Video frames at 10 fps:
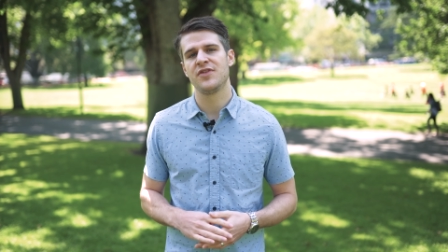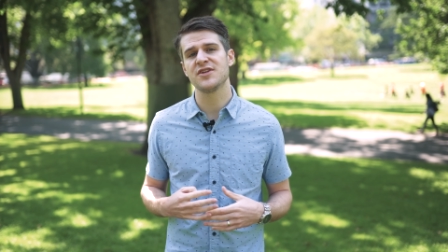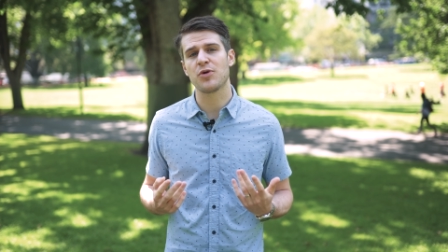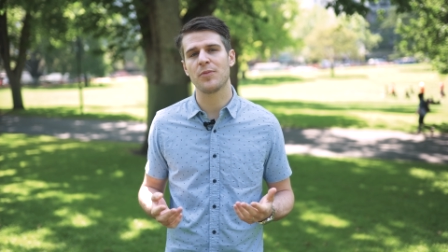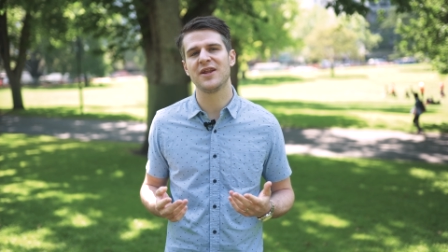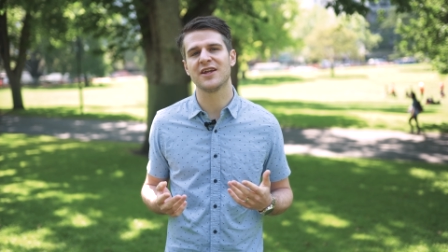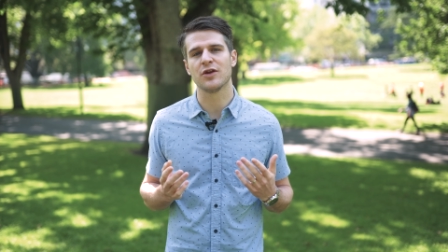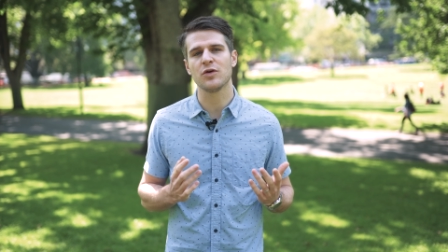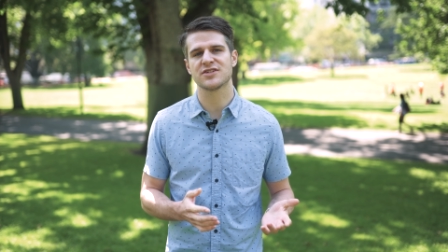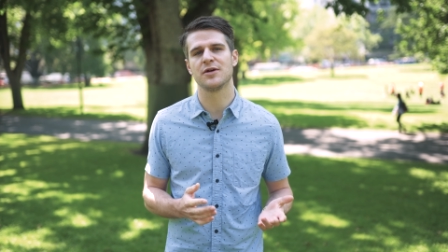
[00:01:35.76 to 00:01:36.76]
This property
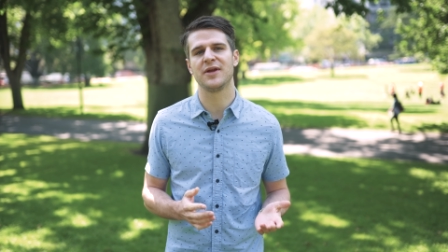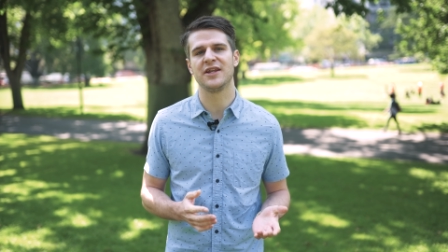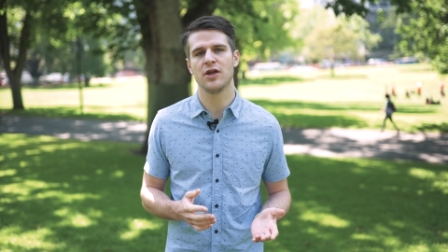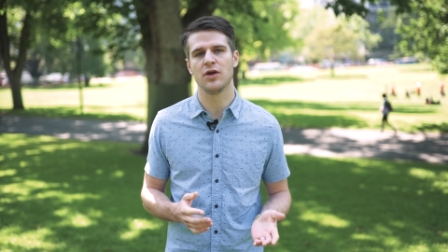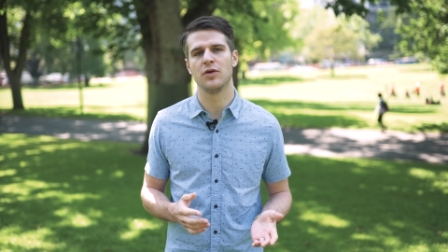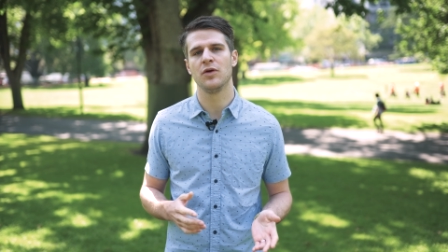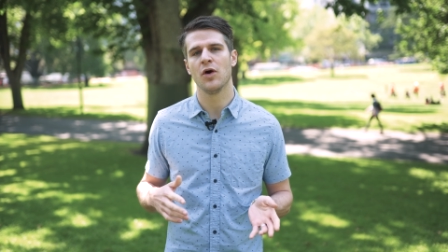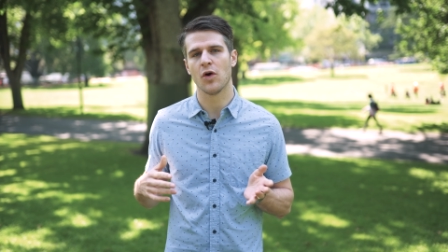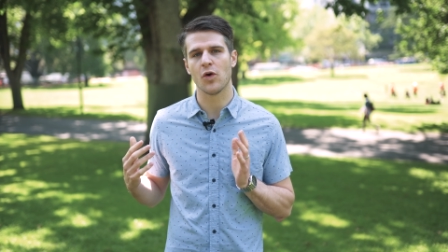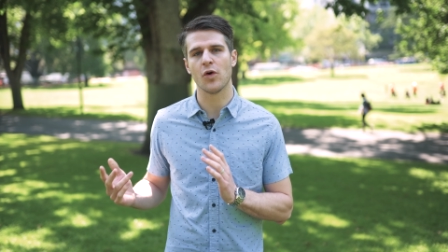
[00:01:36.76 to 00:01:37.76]
can also be new
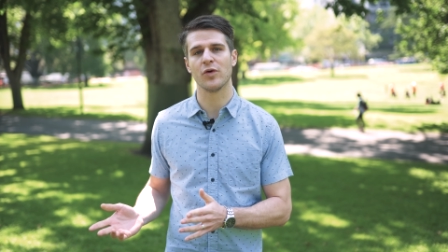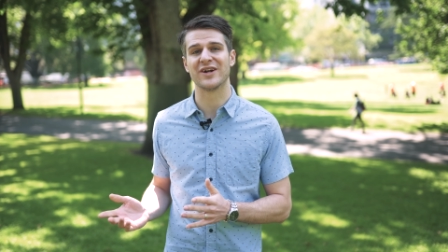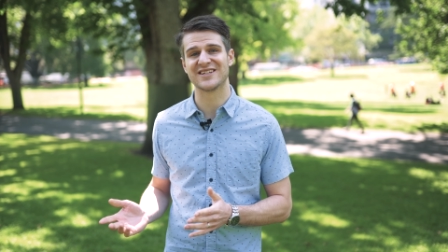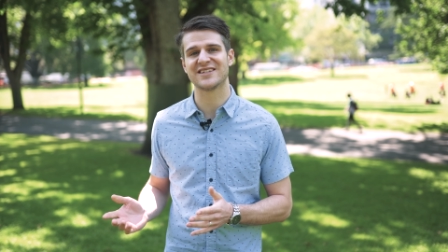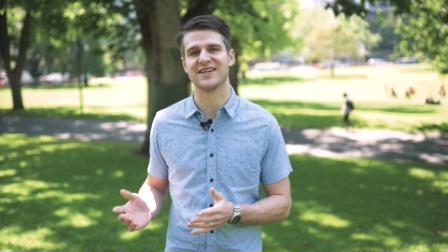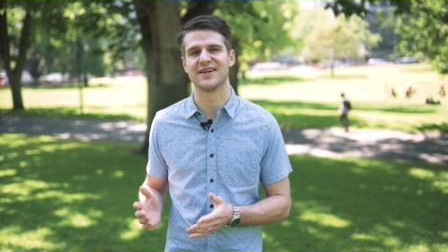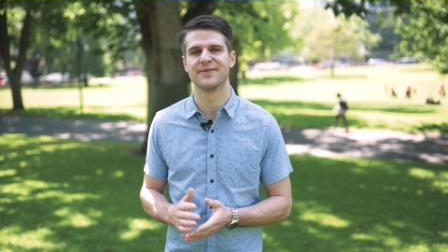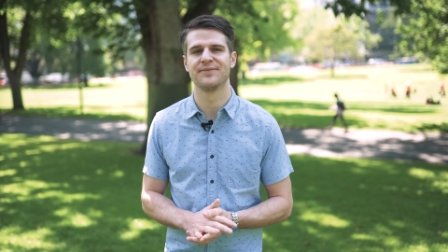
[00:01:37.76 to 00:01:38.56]
or existing.